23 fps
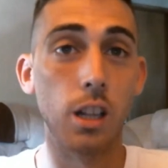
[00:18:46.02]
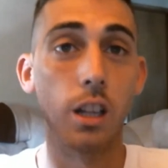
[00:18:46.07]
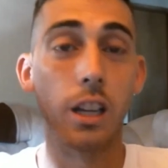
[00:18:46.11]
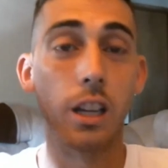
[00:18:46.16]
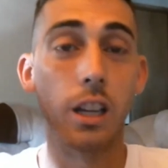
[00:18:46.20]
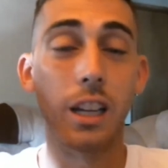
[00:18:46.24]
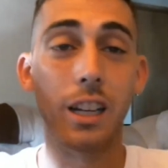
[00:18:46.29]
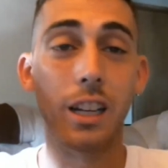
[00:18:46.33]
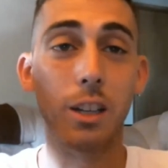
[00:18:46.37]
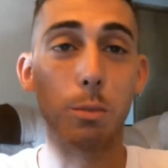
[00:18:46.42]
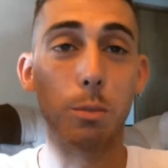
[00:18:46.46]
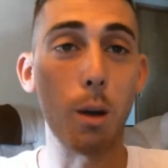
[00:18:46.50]

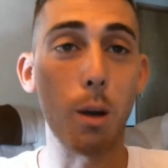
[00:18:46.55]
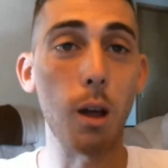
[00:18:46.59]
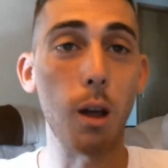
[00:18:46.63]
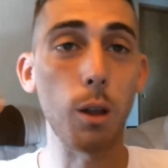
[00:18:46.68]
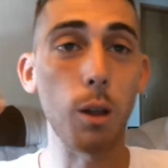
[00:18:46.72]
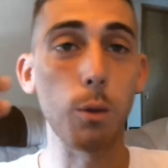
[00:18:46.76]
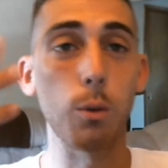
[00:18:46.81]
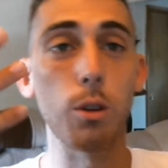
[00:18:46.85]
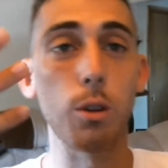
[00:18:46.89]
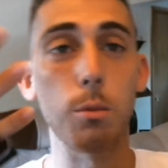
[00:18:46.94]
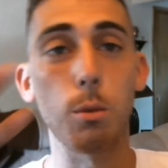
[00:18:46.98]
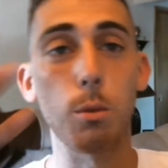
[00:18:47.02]
It is
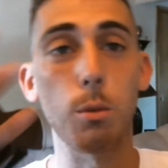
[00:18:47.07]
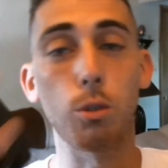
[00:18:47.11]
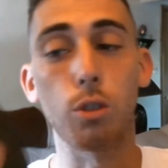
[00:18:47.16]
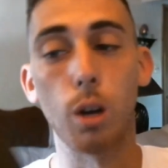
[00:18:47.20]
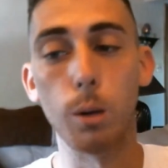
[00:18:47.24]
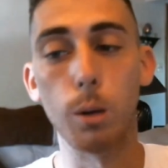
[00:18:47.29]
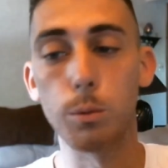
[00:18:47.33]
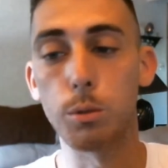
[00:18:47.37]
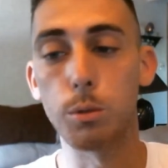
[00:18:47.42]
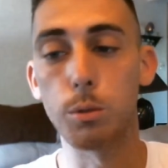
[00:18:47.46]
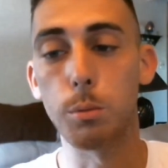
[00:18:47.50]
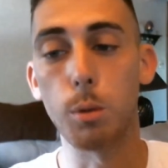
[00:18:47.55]
probably one of the most
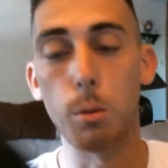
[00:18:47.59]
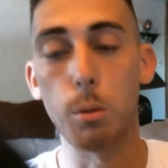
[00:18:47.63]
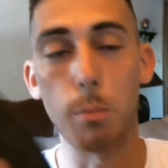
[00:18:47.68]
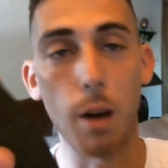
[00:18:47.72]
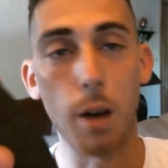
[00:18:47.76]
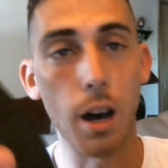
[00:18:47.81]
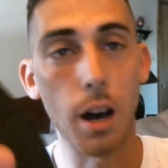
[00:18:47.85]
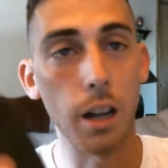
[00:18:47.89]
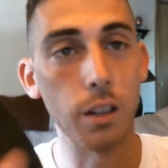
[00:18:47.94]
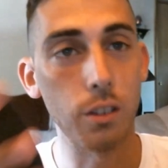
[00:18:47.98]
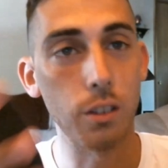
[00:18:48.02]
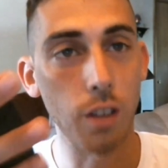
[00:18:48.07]
comfortable
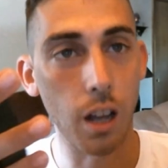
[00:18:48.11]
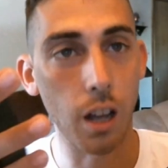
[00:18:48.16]
mods